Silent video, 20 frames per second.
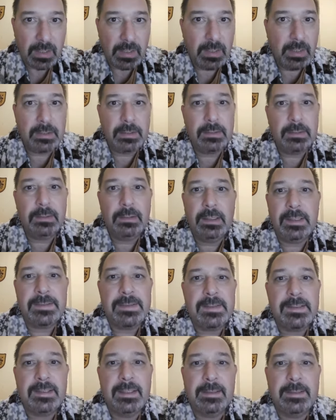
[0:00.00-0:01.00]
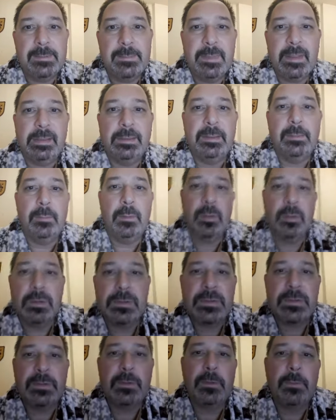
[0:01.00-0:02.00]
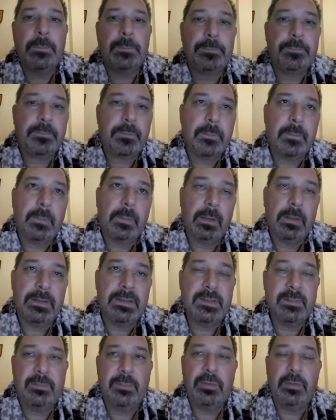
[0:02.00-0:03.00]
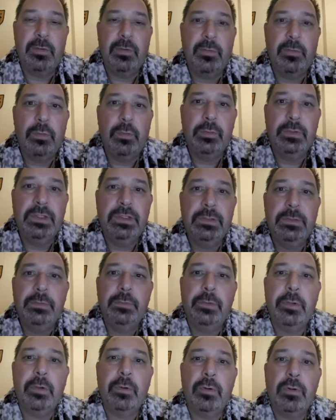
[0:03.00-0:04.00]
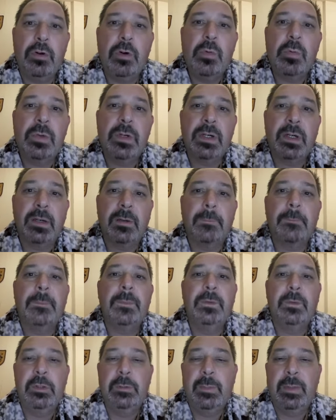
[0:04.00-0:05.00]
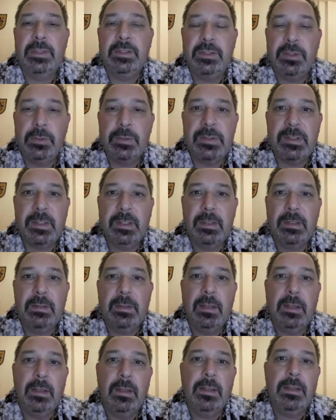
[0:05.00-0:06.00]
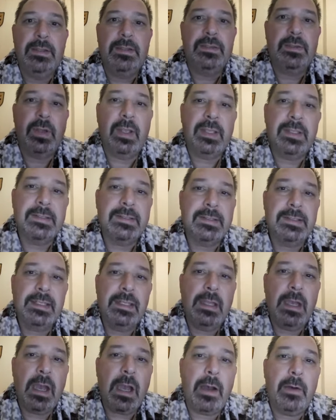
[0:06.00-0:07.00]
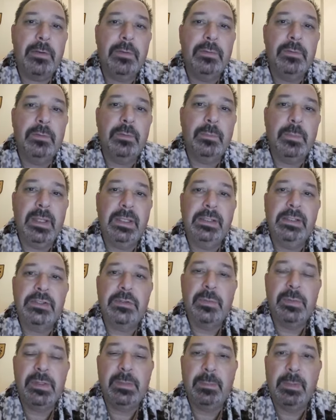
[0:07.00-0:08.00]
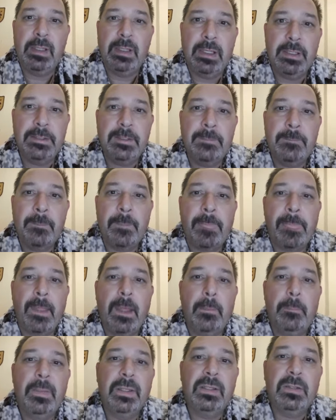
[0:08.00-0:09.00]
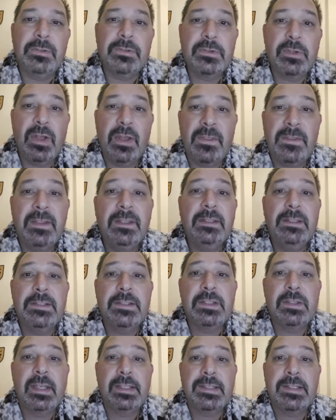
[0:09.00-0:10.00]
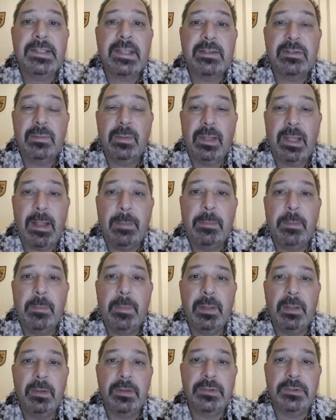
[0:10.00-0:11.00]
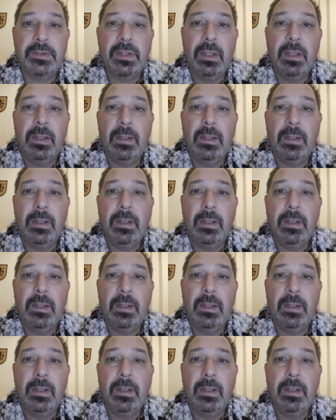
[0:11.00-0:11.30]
and let's build them. Also, for you who didn't do your homework, do it by Tuesday, so I can see how you manage with the plot. But also, I think this exercise will help you, because